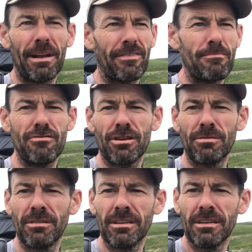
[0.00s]
have a brew
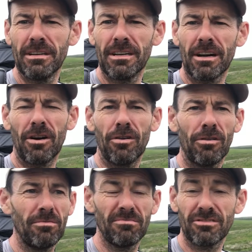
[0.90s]

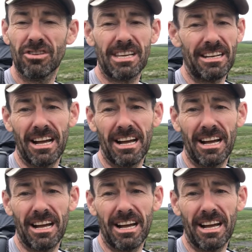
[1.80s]
or just get